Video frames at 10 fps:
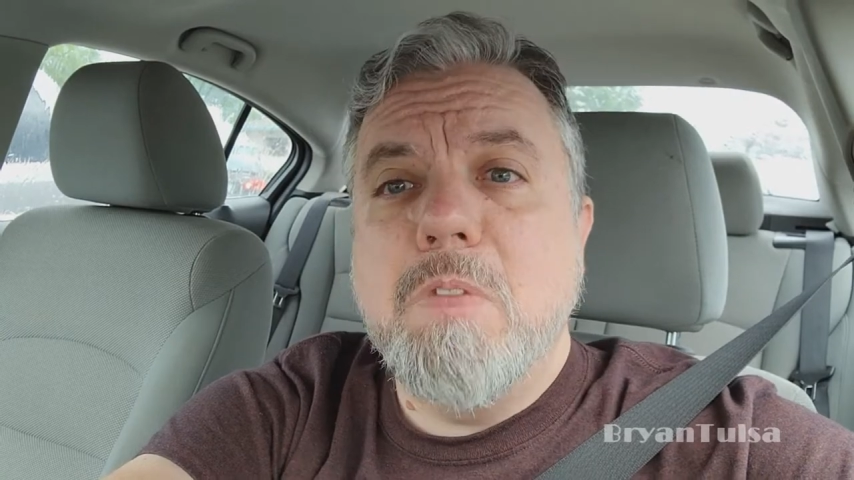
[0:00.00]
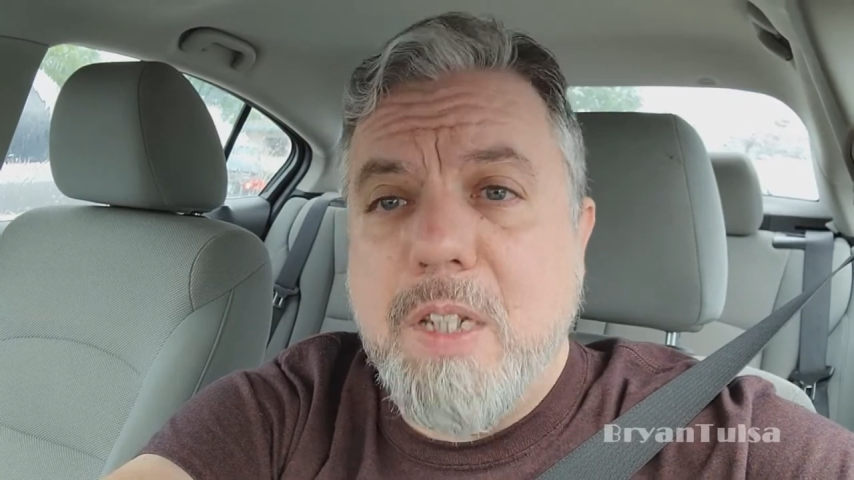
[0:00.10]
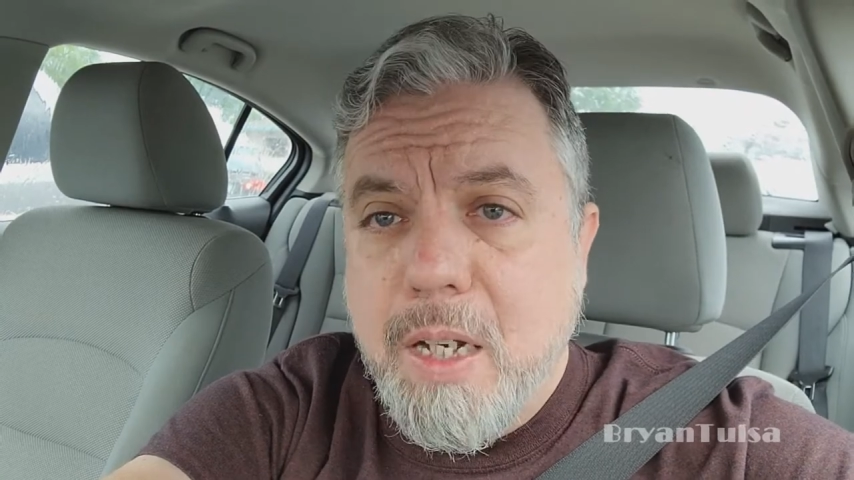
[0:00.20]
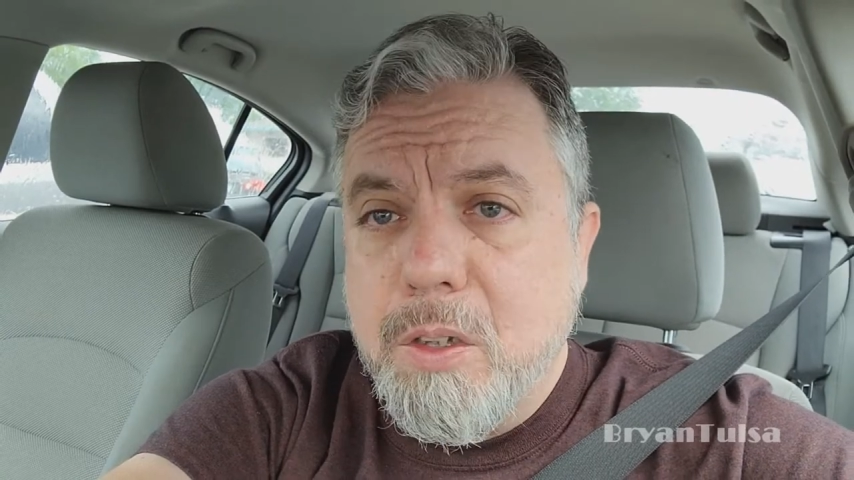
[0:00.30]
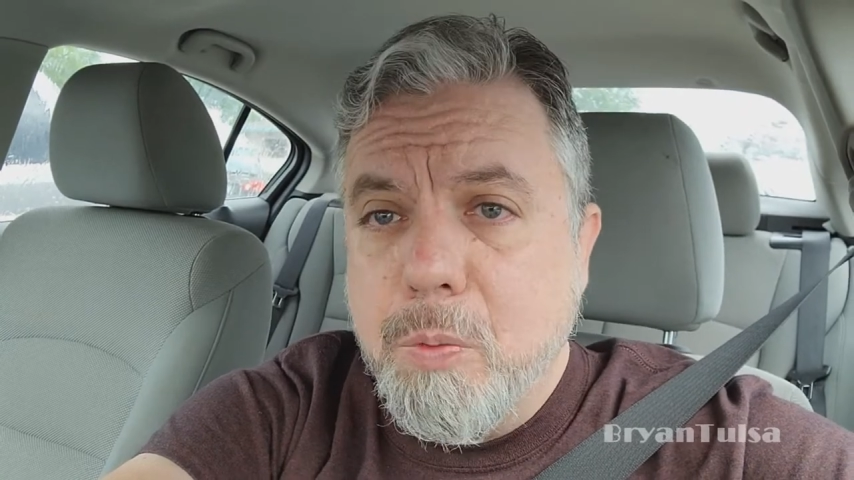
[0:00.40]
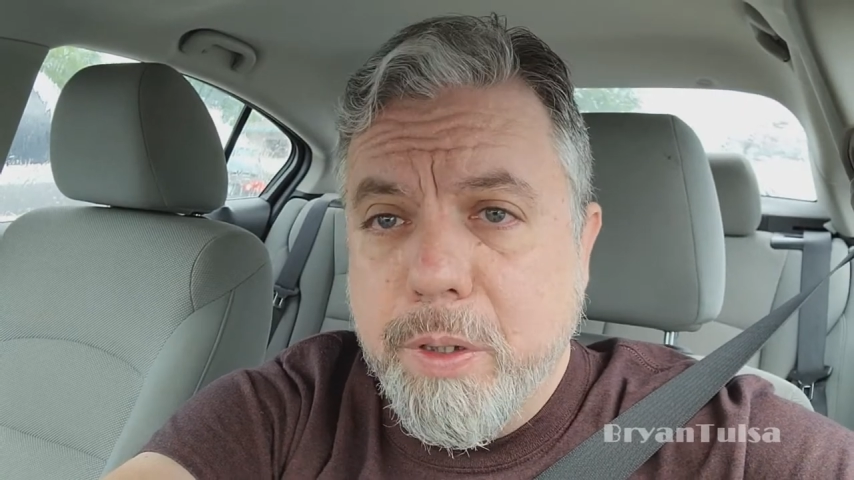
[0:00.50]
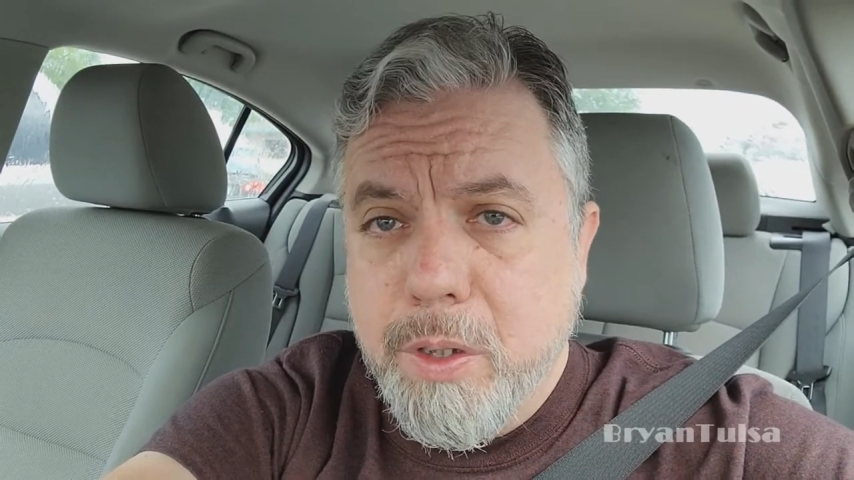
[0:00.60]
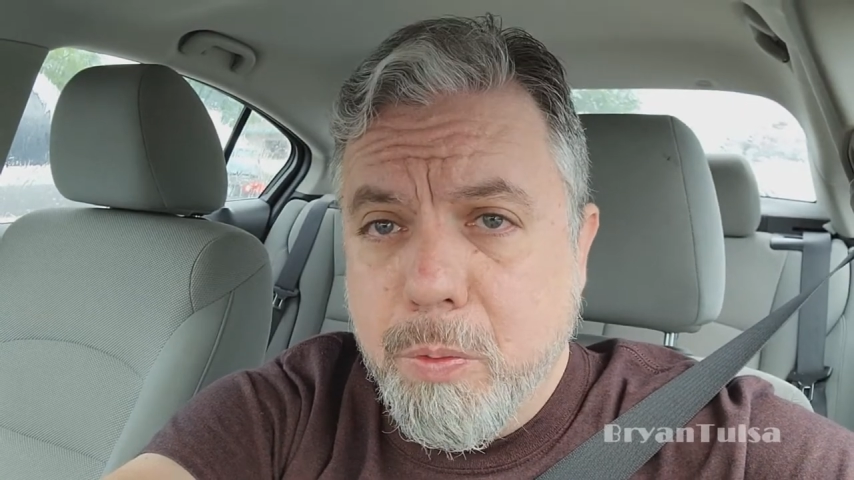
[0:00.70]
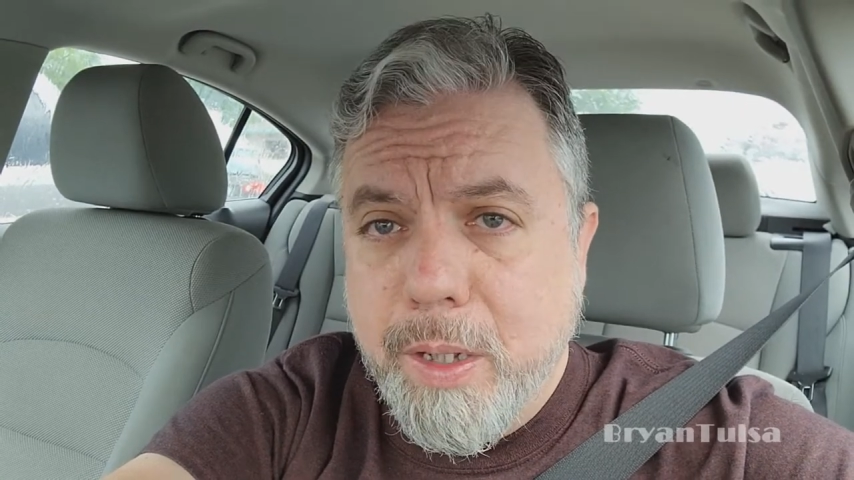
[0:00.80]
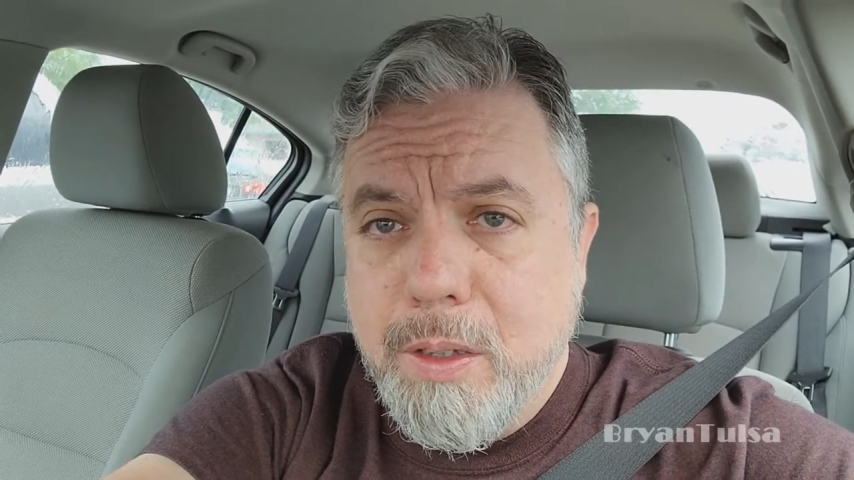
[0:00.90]
that's when
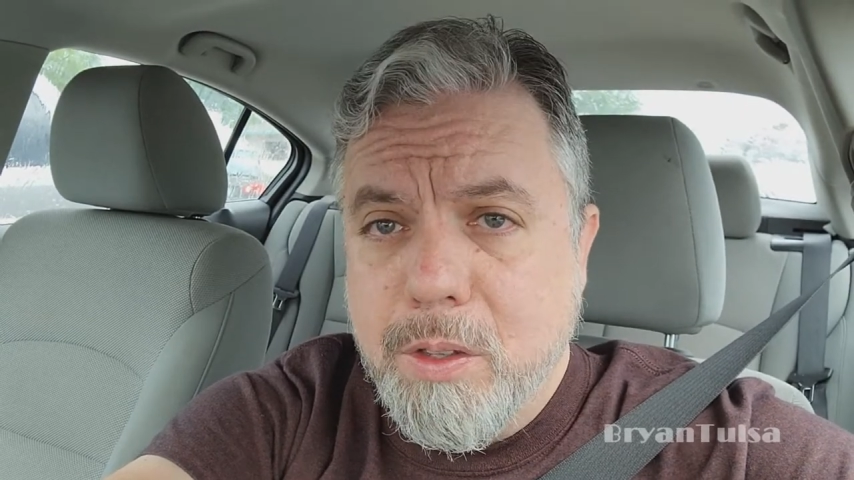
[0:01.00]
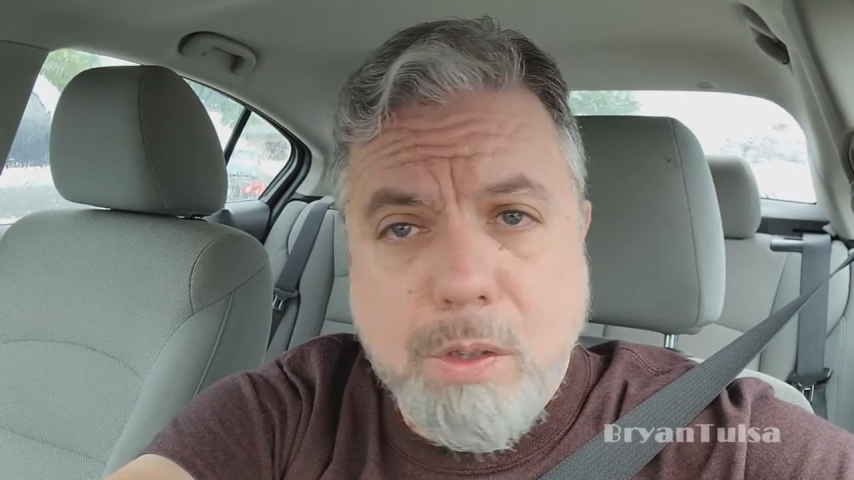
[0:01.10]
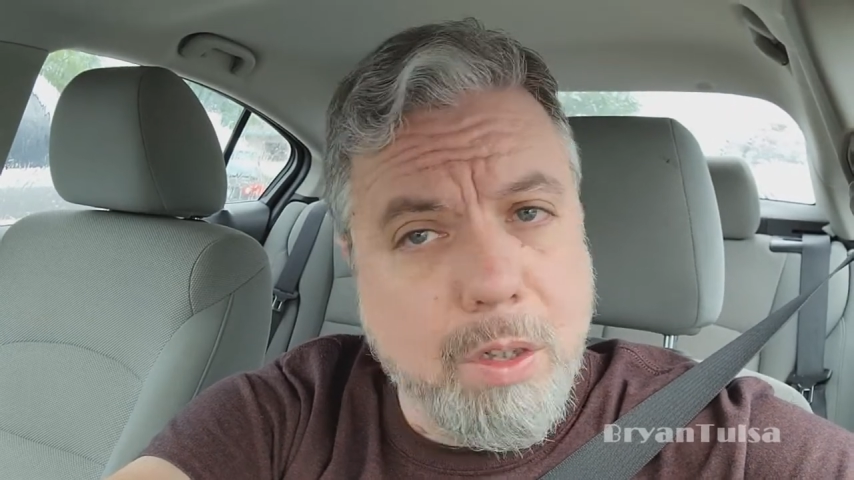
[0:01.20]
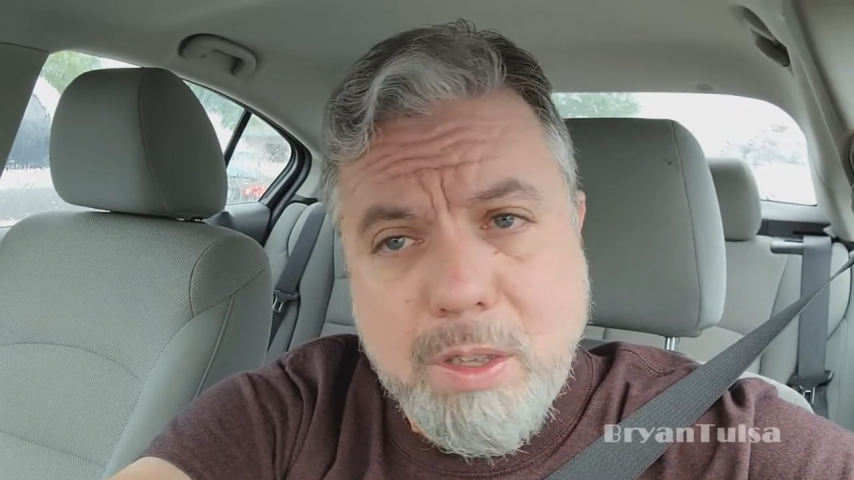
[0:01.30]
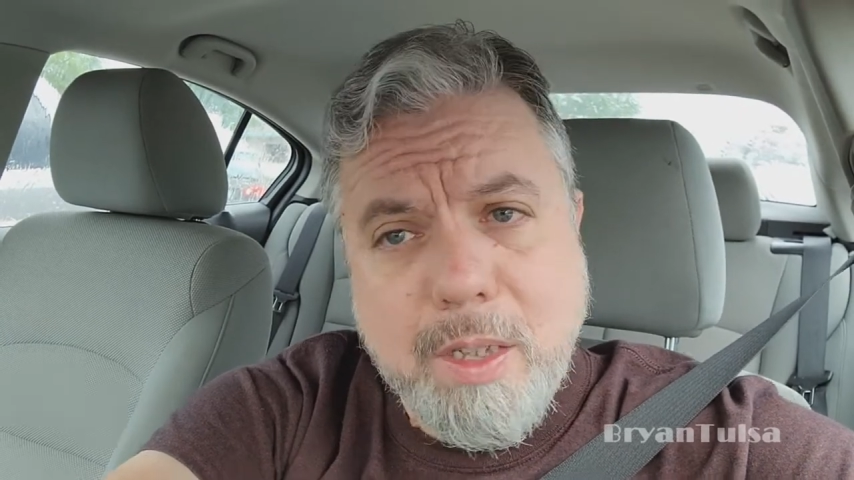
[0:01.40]
the rain starts.